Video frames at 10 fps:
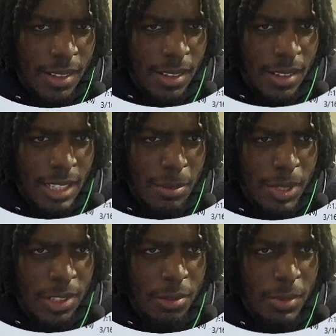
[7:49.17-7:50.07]
So I'm
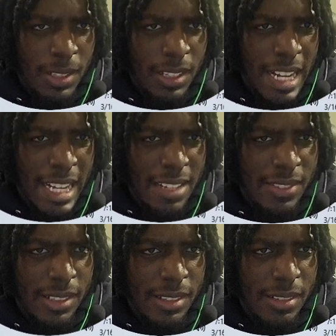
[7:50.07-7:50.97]
assuming I
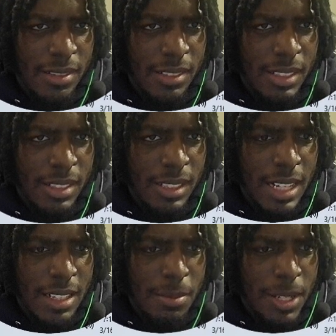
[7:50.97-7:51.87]
haven't gotten
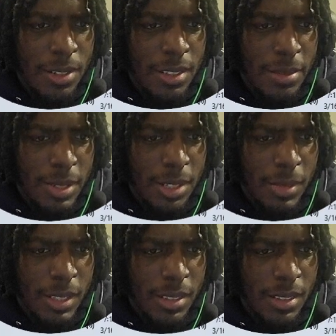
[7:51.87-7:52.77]
to mess with this. I'm assuming
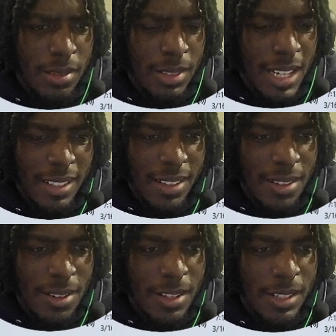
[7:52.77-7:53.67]
it's not that
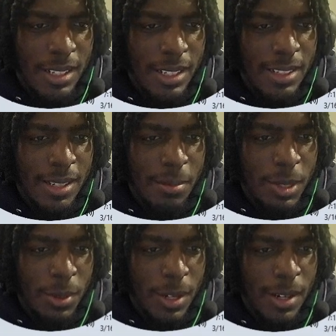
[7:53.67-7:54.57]
hard to like set up to
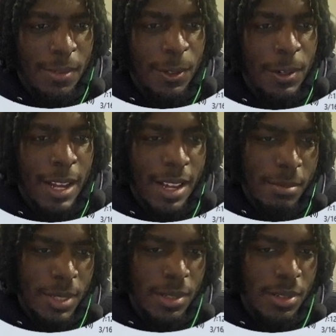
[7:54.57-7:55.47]
where if you're an
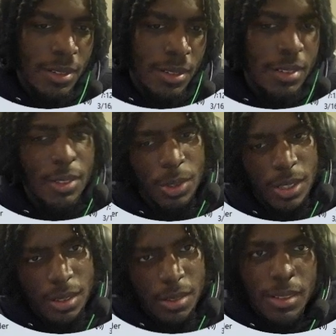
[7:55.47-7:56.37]
admin, you
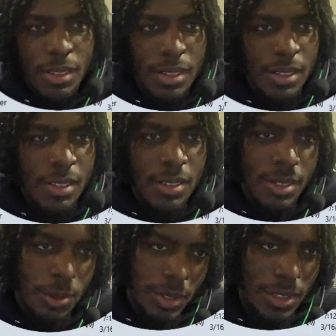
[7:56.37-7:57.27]
can
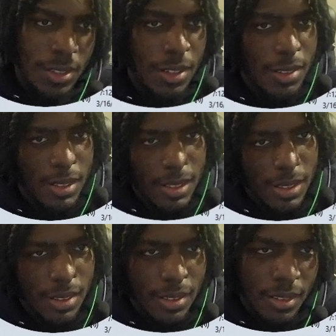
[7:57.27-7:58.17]
do these certain
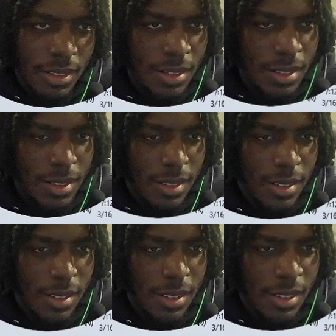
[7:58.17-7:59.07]
things,
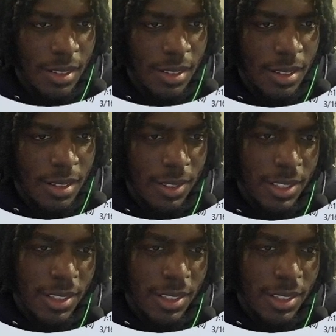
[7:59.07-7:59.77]
which is